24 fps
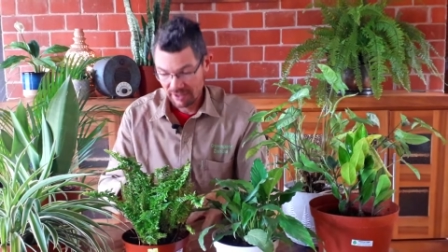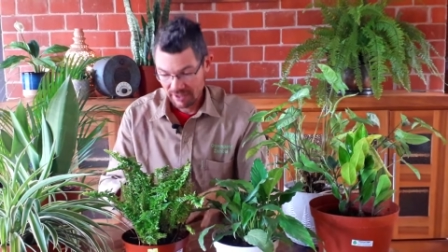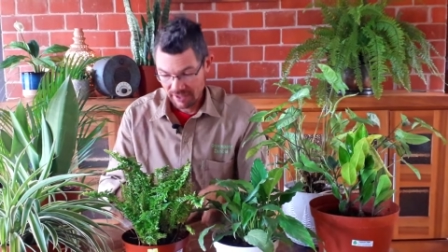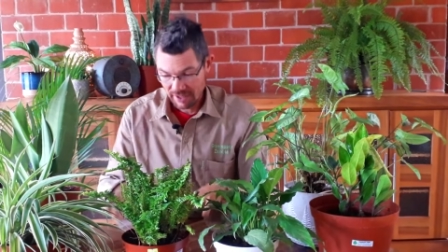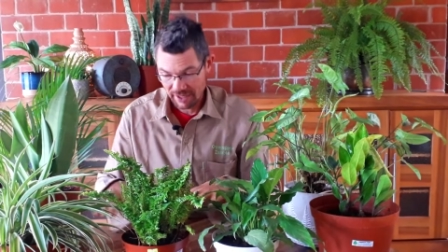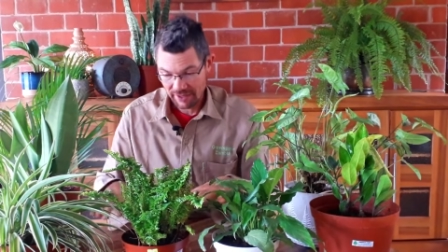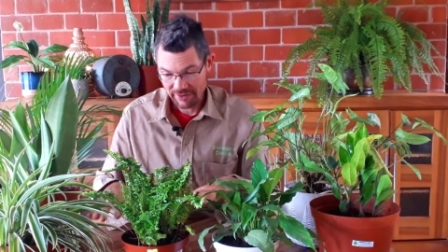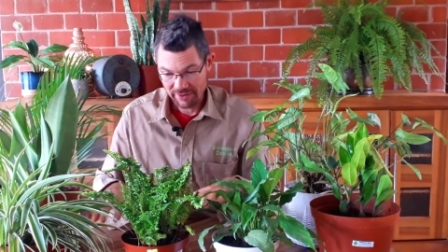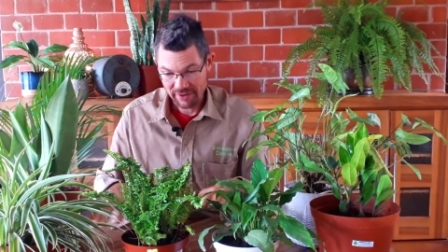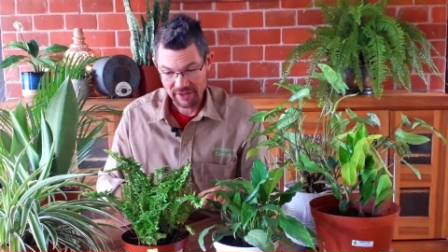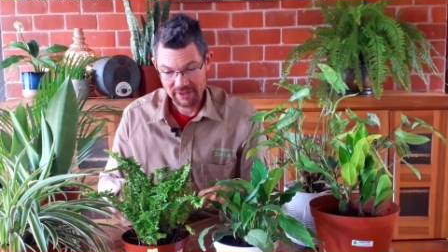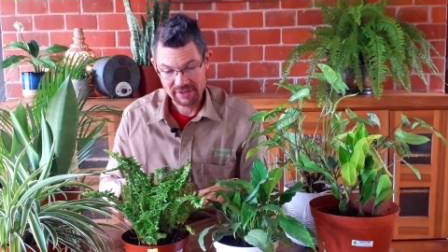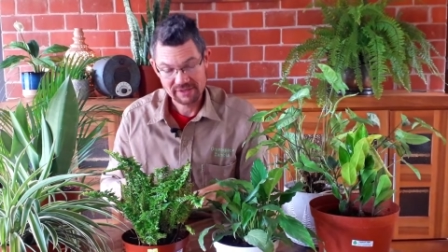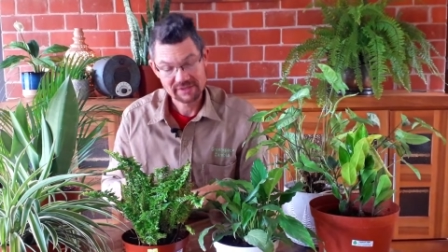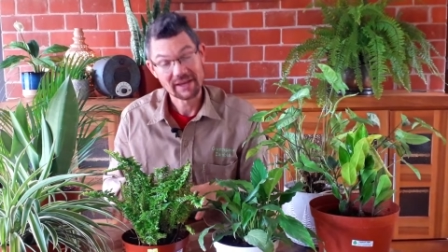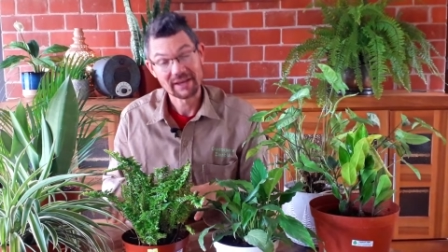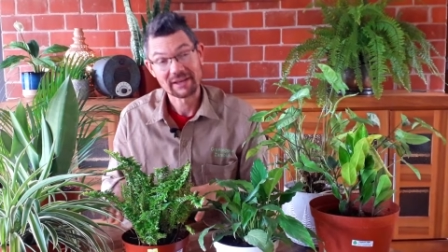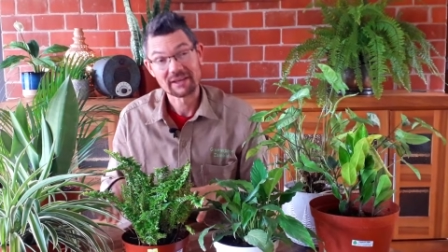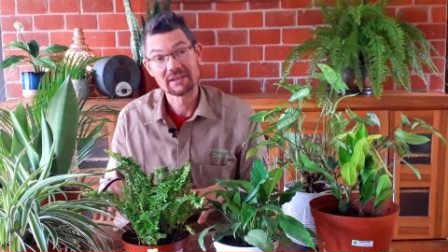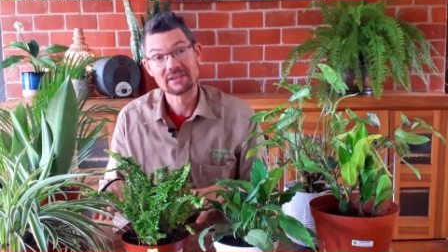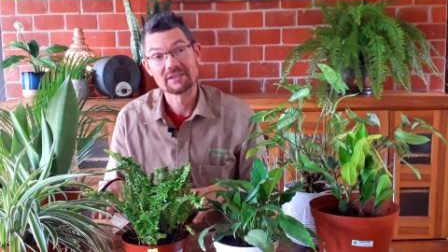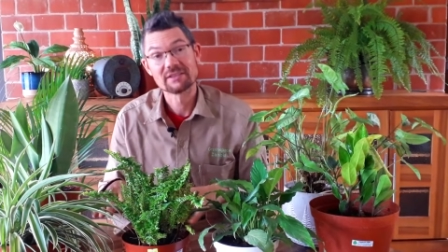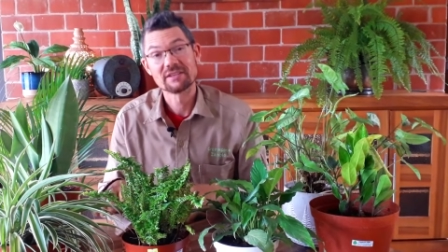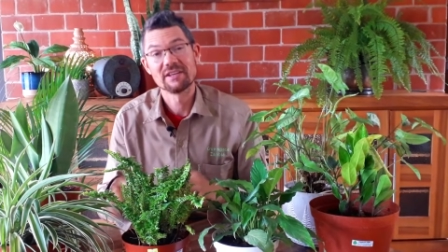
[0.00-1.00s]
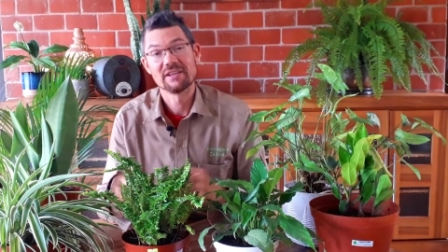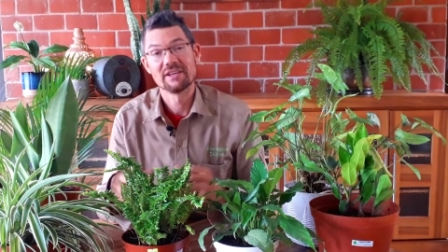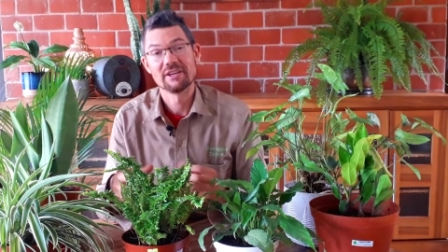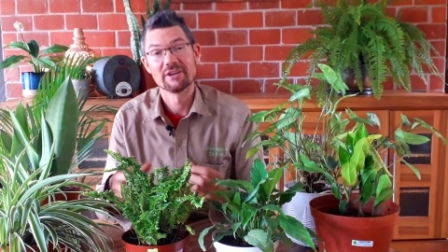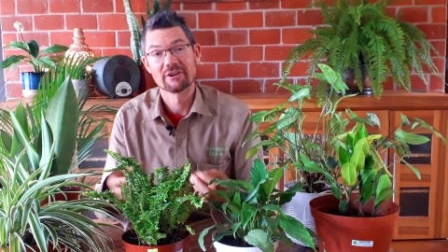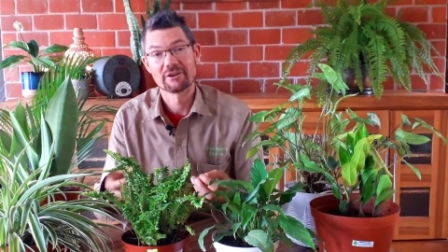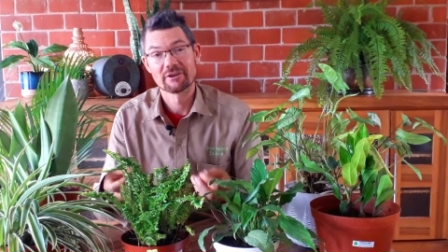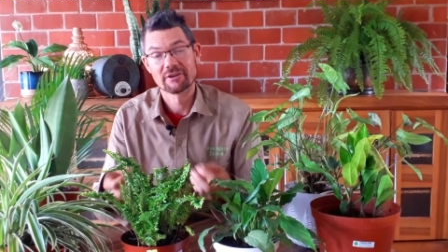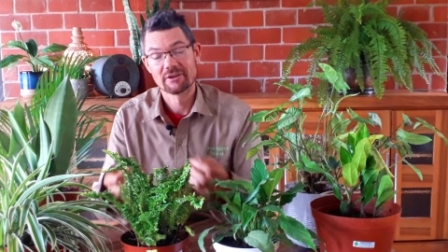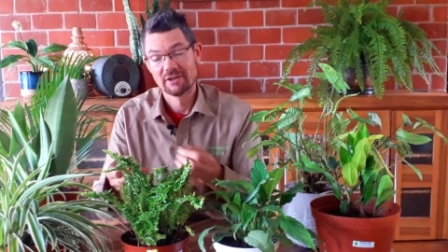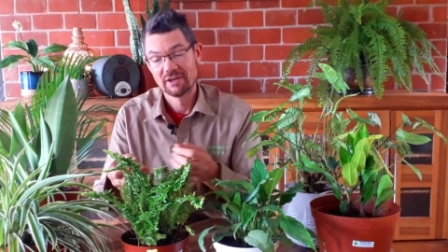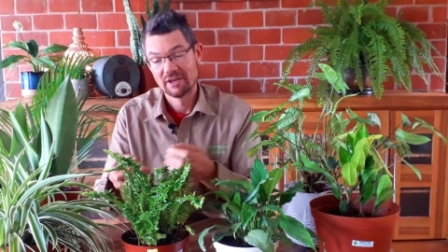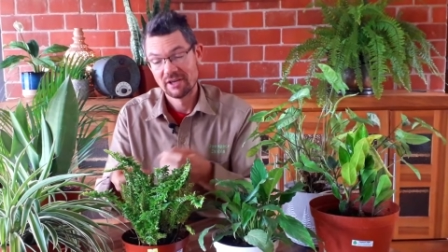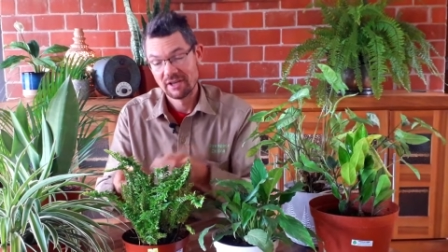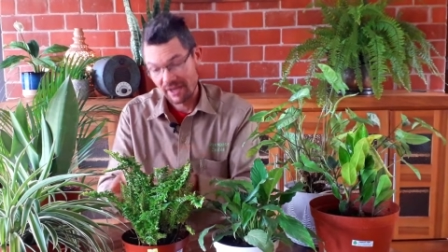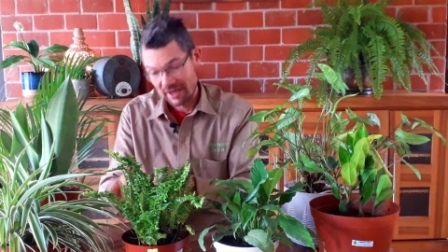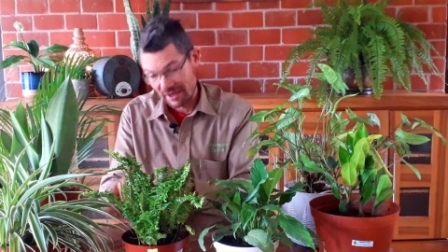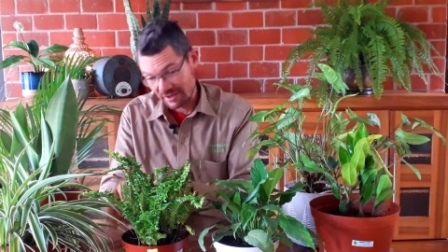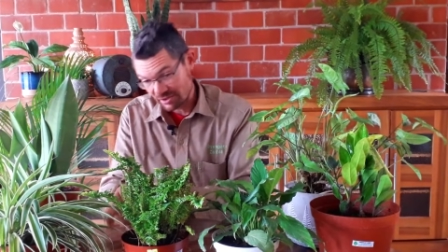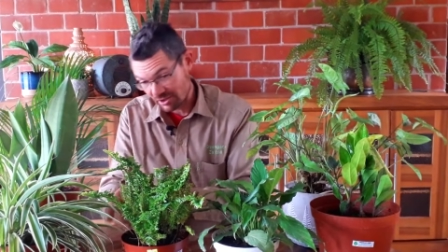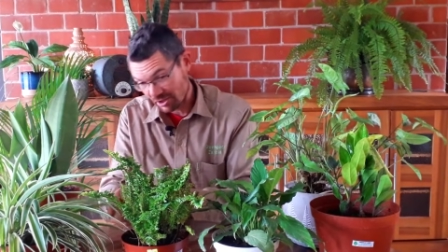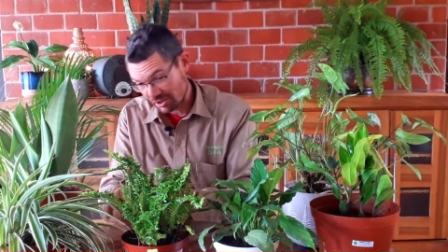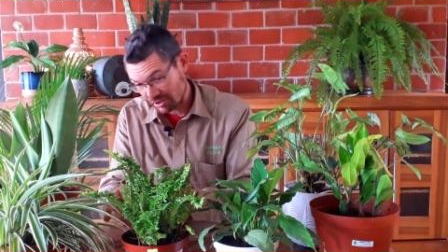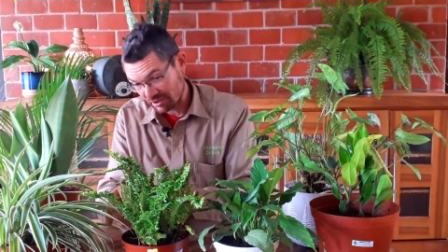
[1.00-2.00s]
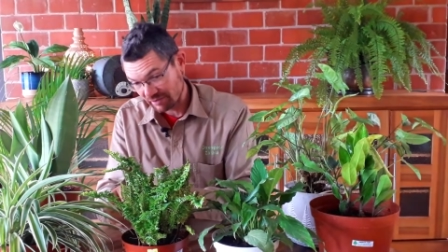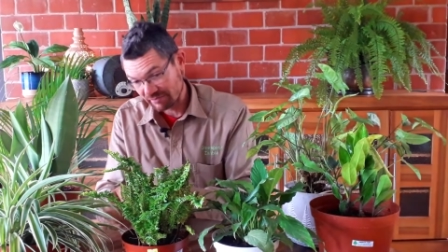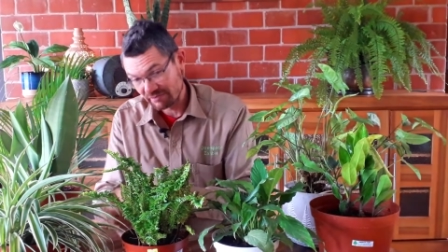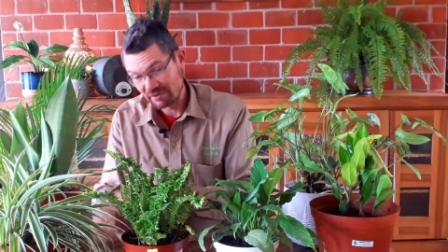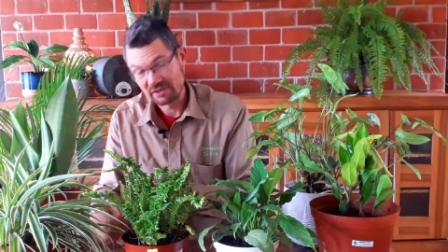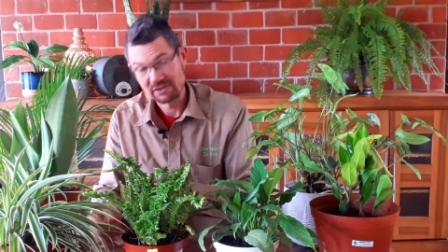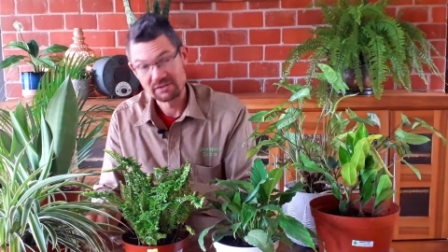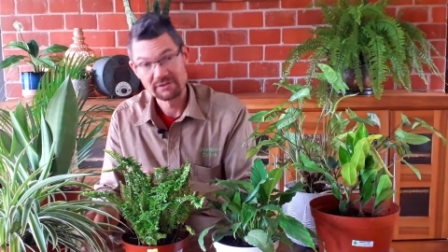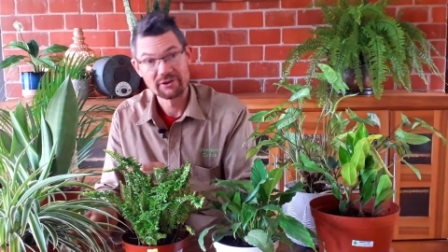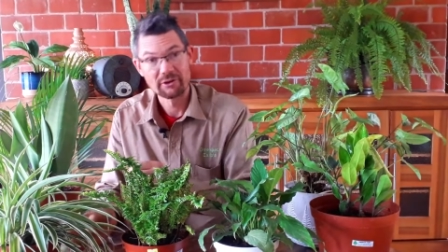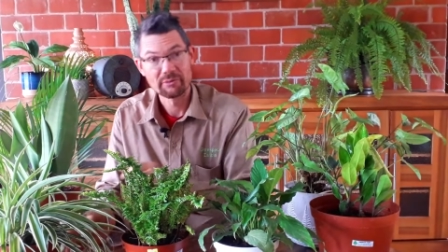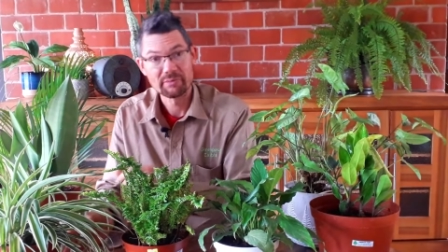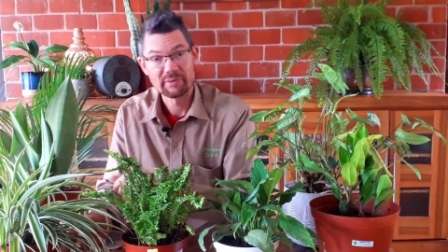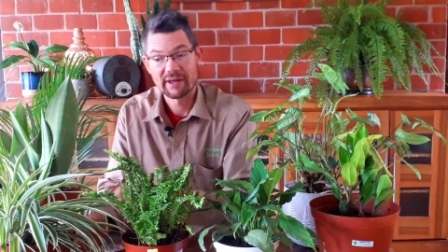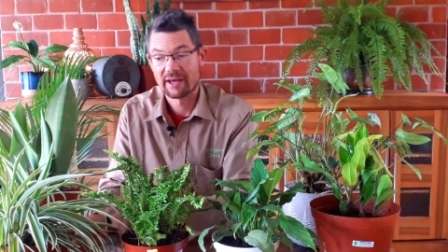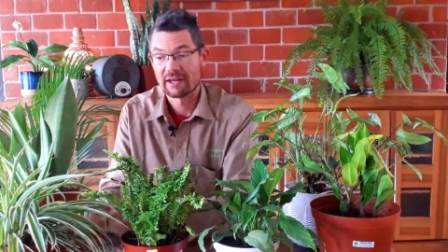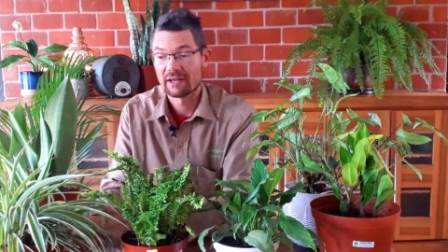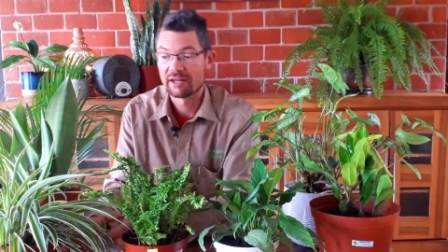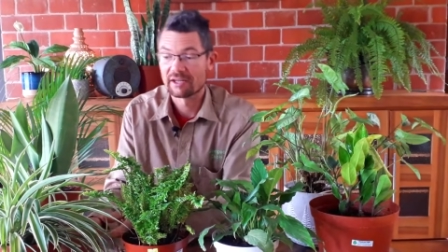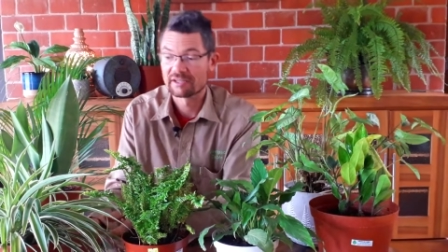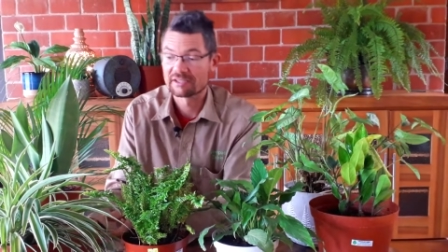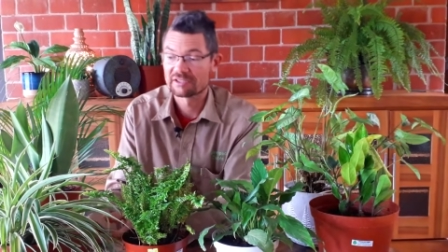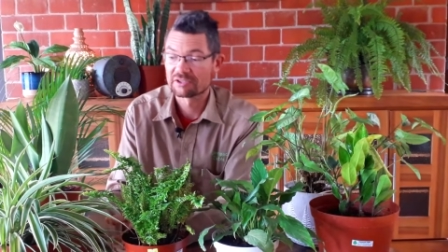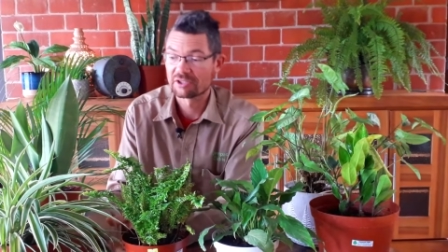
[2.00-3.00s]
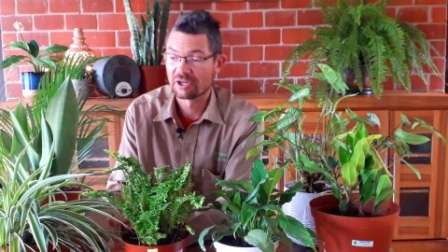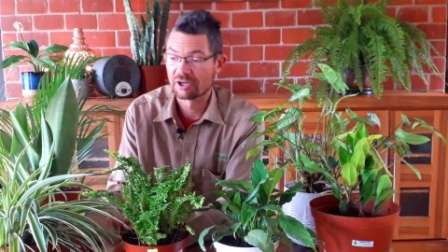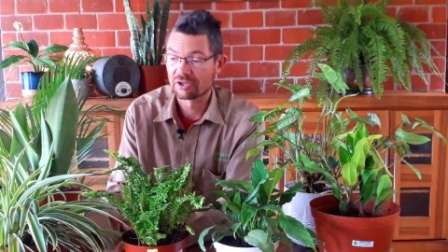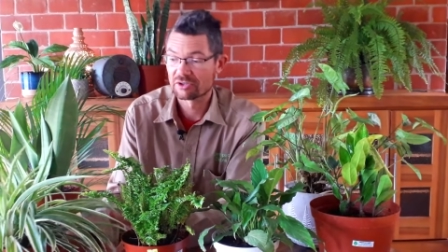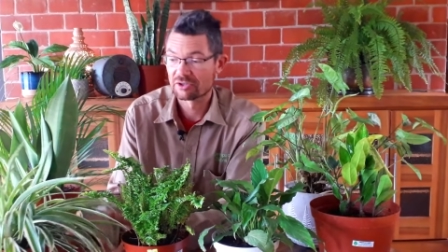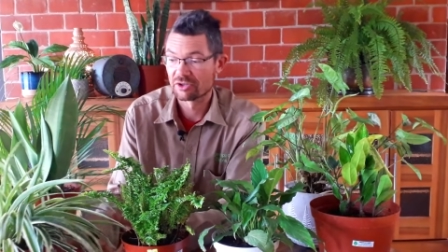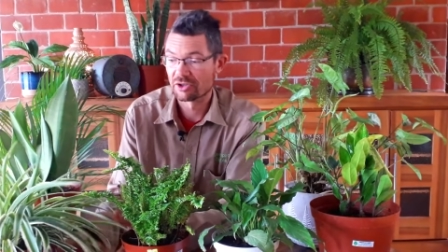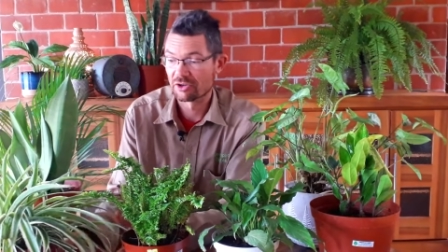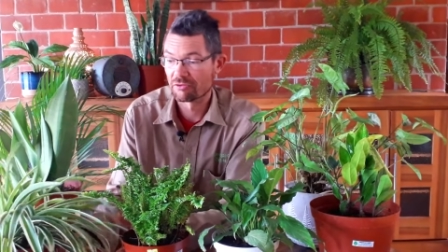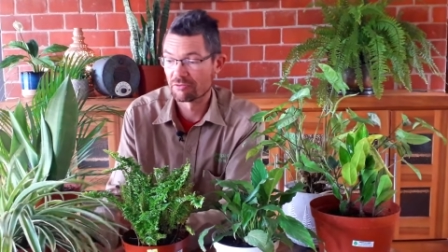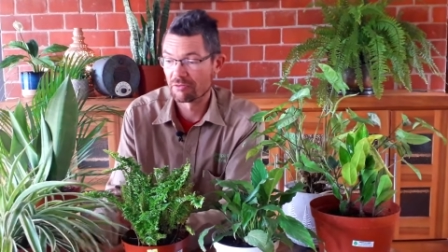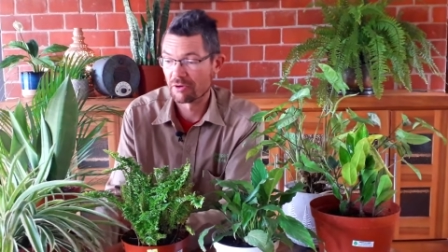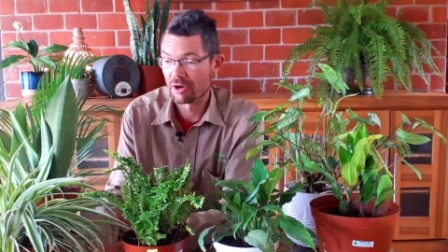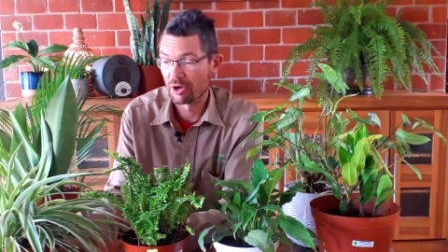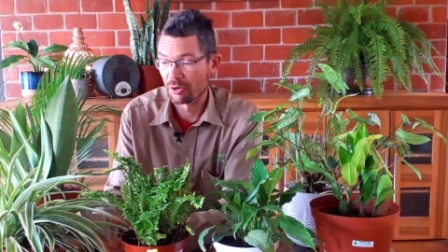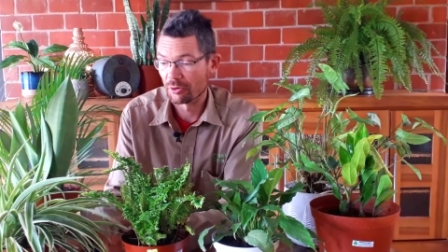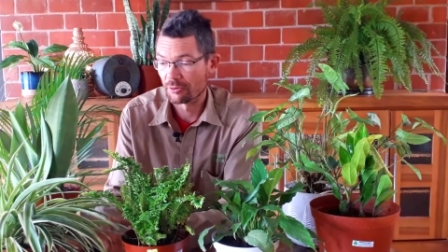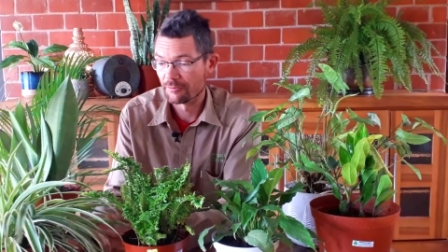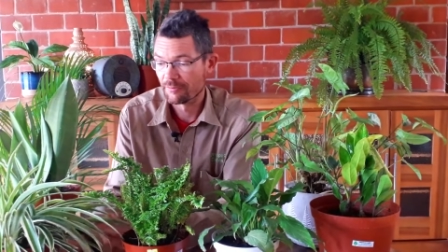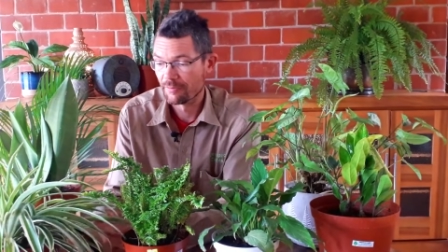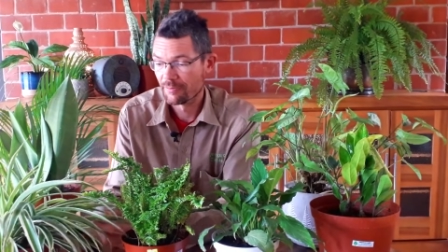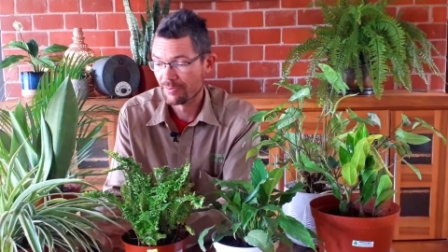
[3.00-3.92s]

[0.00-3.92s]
and then a second tier as all of these little plantlets start to grow.